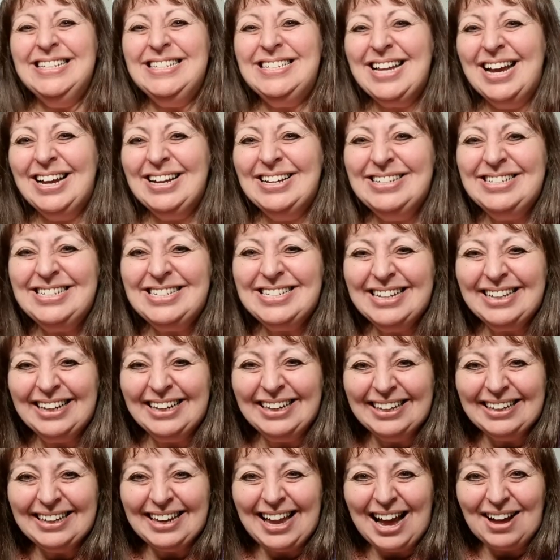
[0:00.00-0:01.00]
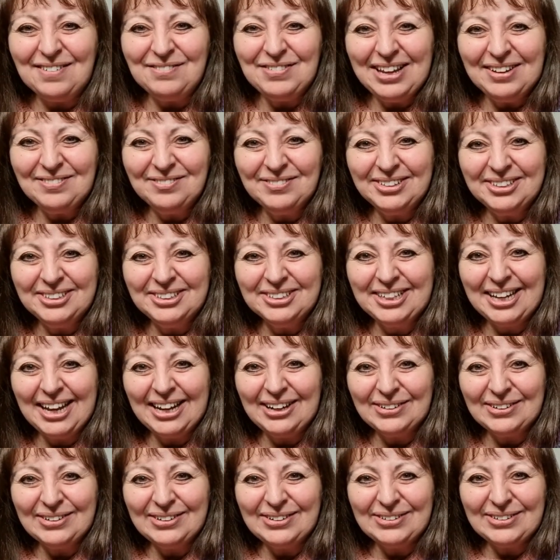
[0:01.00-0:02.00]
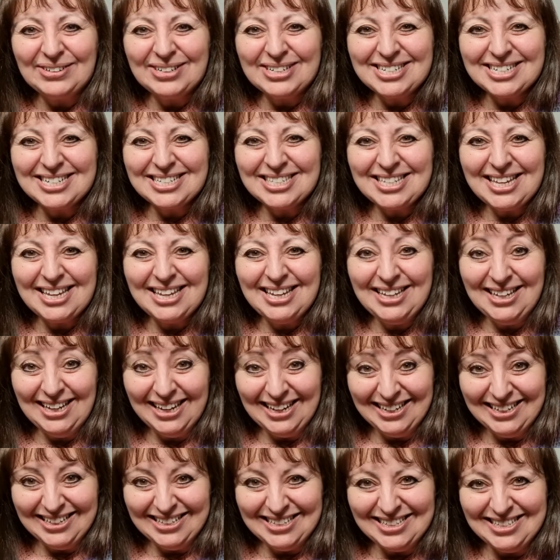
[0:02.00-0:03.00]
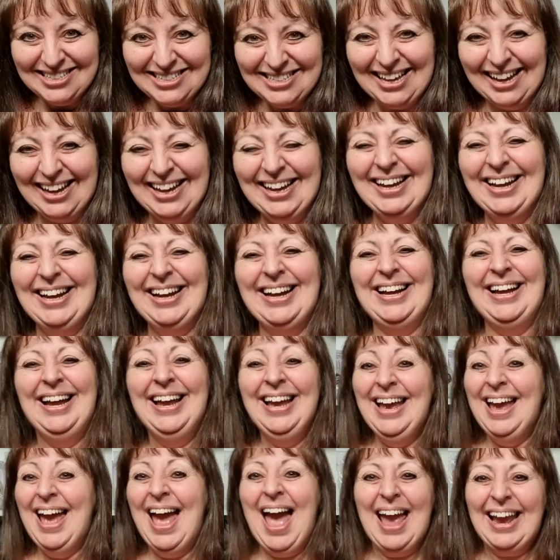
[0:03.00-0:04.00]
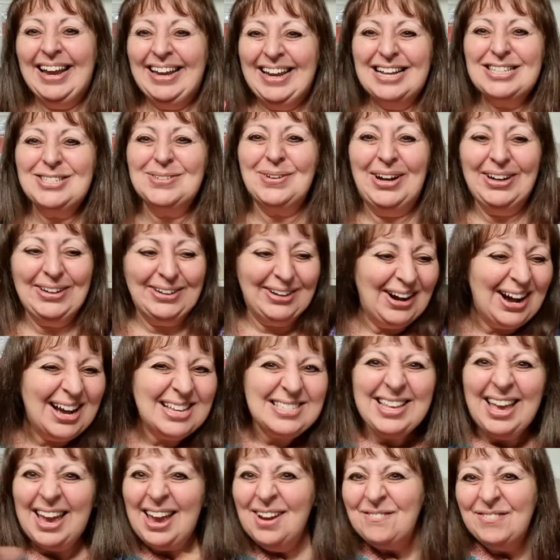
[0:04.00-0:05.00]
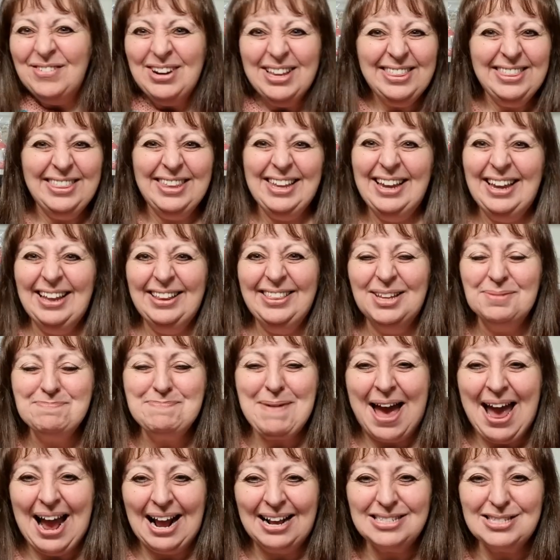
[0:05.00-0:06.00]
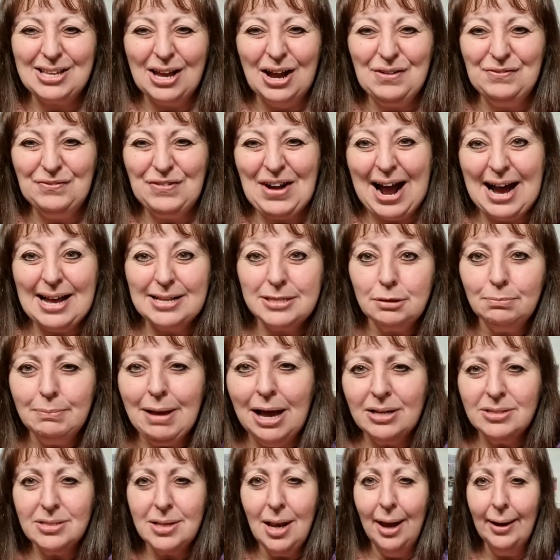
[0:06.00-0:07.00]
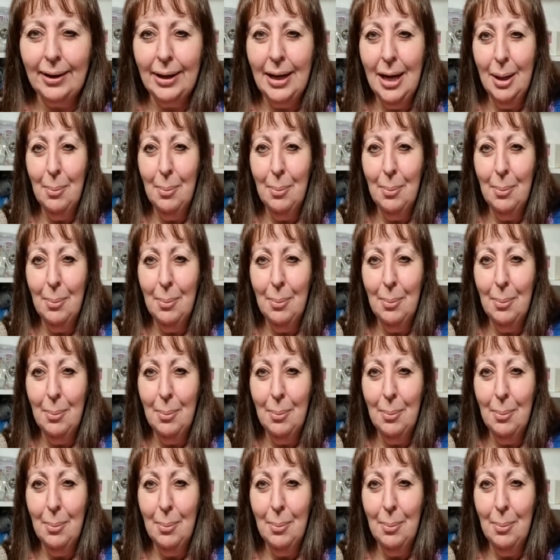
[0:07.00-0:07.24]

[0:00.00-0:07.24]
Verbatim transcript: Don't you love him? Look how gorgeous he is. And guess what, guys? Everything in the bag so far smells like